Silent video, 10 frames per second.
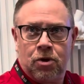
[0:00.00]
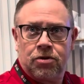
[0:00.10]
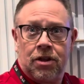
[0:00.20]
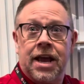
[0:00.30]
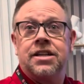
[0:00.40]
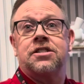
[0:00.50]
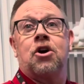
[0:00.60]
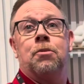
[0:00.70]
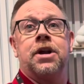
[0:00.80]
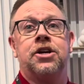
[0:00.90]
the latest
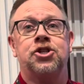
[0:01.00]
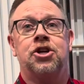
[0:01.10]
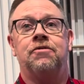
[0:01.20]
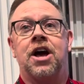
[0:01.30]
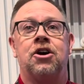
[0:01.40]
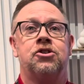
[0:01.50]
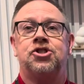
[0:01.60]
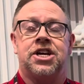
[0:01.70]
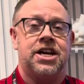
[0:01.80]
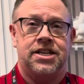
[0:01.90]
culmination of
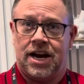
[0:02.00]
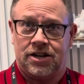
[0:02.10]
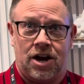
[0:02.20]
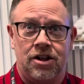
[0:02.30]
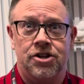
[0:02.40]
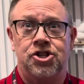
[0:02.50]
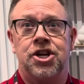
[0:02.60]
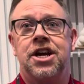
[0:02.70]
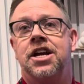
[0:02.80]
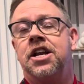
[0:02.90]
LG
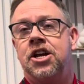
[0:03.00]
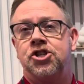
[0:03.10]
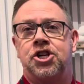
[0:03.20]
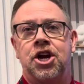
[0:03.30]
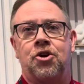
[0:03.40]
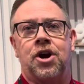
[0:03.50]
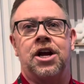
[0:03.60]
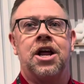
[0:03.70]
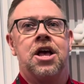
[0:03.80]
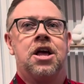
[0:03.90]
technology and
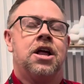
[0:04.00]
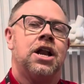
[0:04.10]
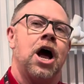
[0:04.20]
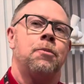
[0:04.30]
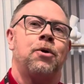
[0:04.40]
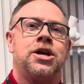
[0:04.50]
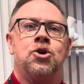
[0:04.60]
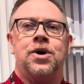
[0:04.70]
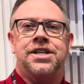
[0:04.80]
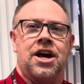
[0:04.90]
engineering now bring
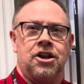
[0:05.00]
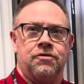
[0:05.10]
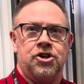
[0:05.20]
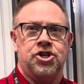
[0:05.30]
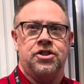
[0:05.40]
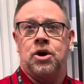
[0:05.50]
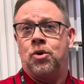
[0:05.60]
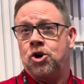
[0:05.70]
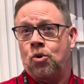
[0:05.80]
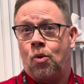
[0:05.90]
you a television that
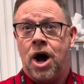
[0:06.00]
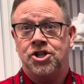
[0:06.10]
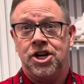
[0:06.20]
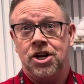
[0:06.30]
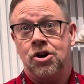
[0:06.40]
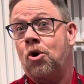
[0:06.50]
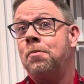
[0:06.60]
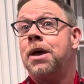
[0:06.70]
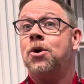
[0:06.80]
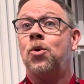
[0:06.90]
when you're watching it, or
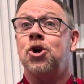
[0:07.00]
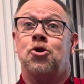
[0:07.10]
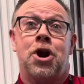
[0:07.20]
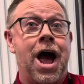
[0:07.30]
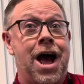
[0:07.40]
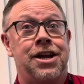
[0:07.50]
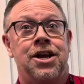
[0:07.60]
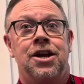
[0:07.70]
maybe when you're not,